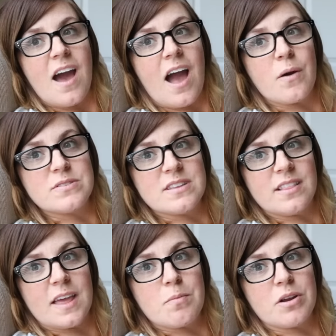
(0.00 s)
I was in
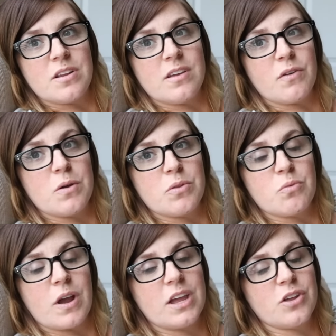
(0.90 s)
labor and delivery with
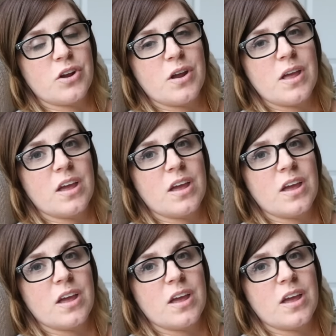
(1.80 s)
regular